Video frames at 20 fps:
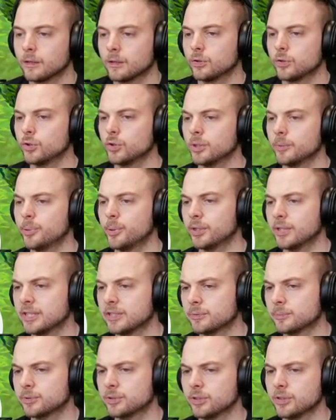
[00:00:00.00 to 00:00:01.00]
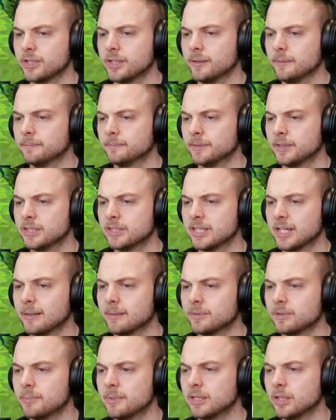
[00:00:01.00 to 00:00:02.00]
You got the Pokédex from Sonia. It's
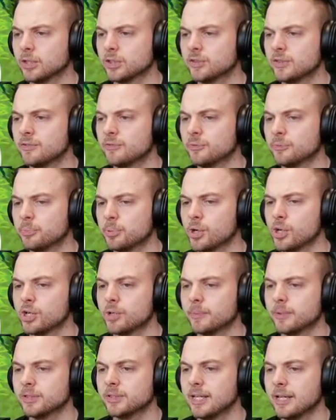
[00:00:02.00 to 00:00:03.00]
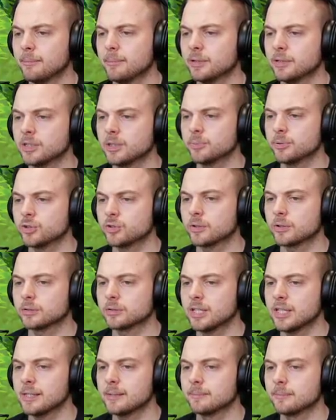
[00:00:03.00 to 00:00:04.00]
time to meet lots of different Pokemon start building up a strong
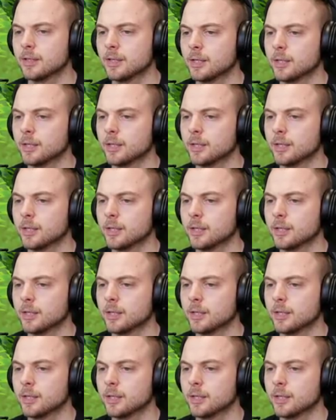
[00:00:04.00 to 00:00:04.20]
team.